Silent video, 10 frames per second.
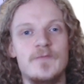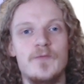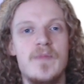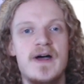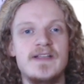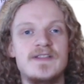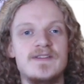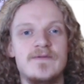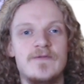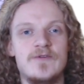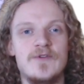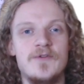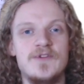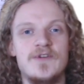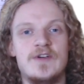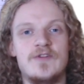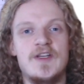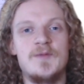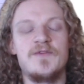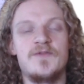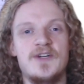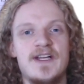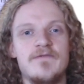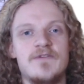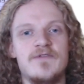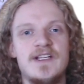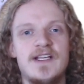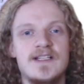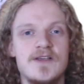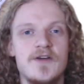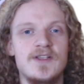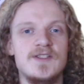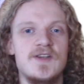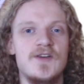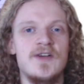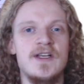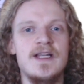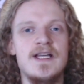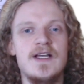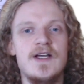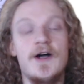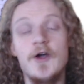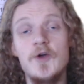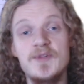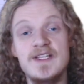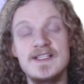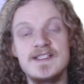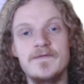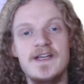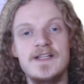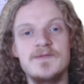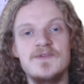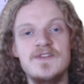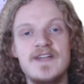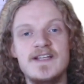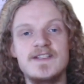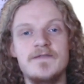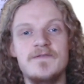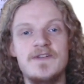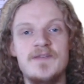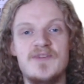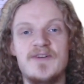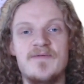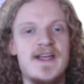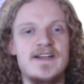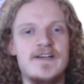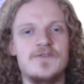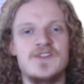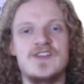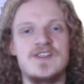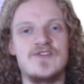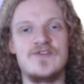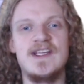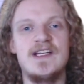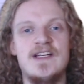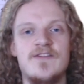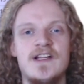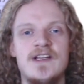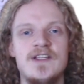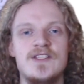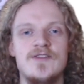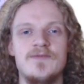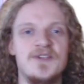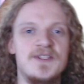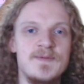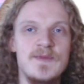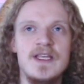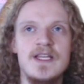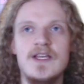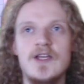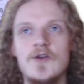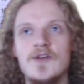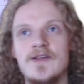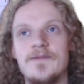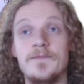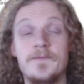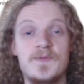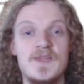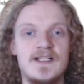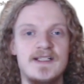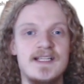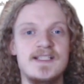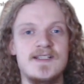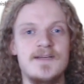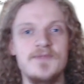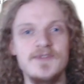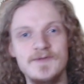might ruin your career before it ever really gets going. So I hope it doesn't affect him too negatively, but man, that was just really stupid. Okay, next up,